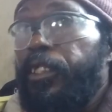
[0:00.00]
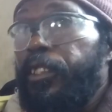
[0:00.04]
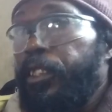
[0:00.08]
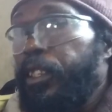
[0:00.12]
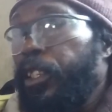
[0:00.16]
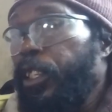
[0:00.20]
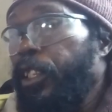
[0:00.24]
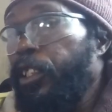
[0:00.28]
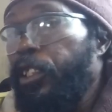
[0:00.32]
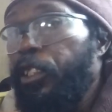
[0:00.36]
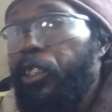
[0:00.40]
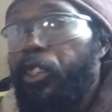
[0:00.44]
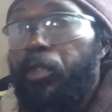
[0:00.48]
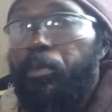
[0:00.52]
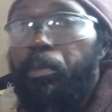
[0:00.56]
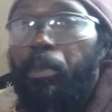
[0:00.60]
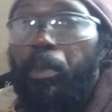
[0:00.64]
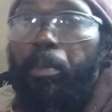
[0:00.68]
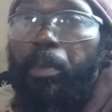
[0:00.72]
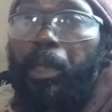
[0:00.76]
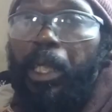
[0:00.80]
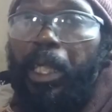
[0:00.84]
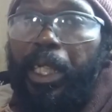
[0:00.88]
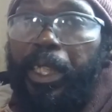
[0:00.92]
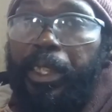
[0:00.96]
secure my
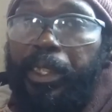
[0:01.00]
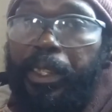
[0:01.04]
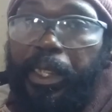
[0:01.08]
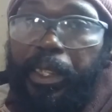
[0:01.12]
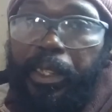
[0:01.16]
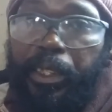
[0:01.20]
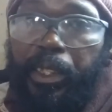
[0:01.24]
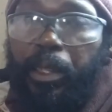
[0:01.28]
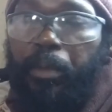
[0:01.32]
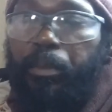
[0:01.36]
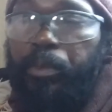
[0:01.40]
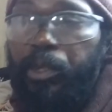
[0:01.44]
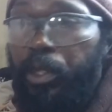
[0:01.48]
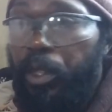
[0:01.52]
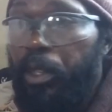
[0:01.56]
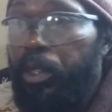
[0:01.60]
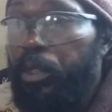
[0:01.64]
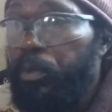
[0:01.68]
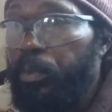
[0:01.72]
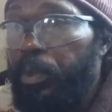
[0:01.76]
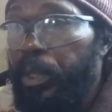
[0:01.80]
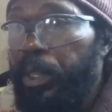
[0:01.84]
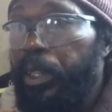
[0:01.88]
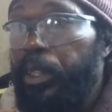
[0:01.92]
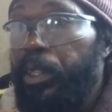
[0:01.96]
borders in
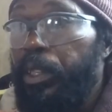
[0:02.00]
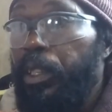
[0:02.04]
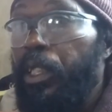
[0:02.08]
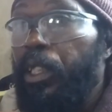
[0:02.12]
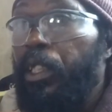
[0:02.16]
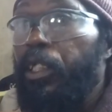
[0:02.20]
certain way.